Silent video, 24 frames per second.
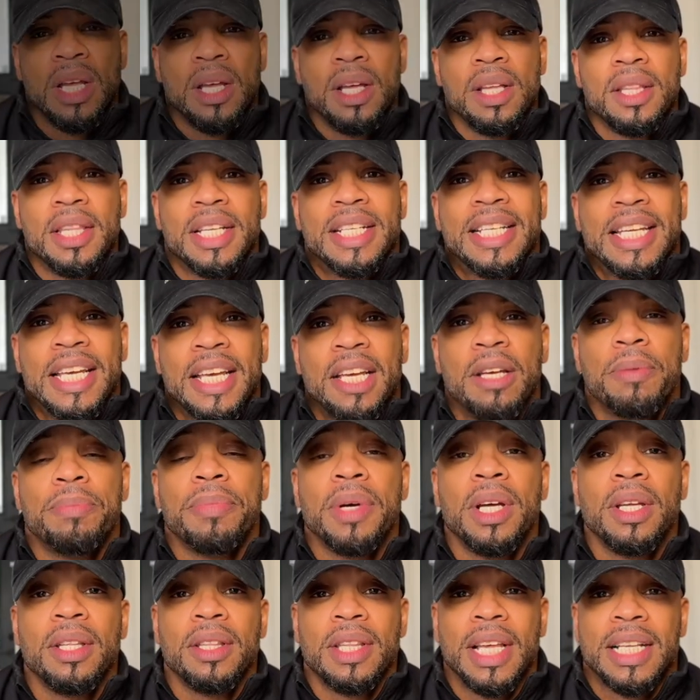The team
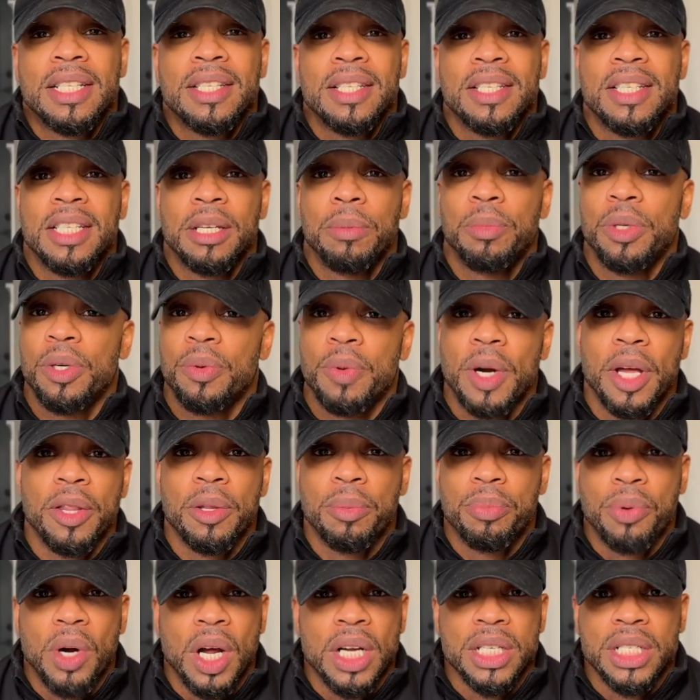that's assembled around the
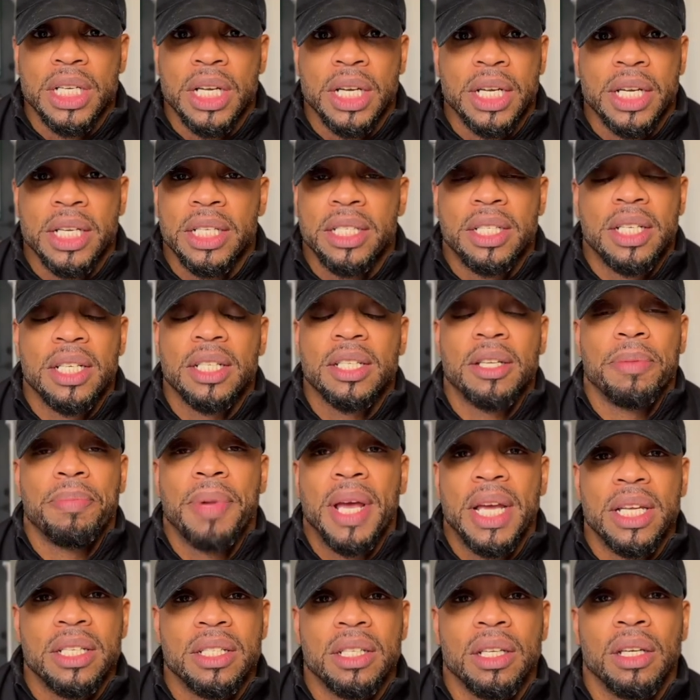project is just
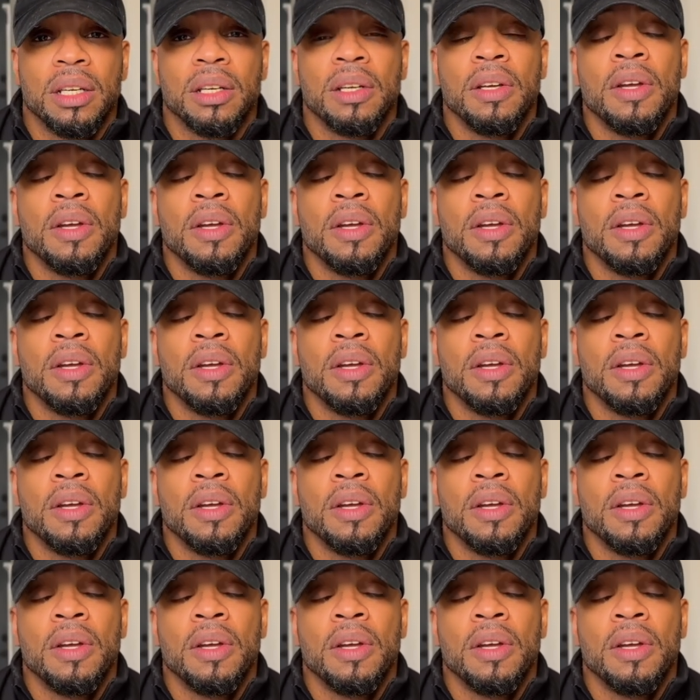amazing.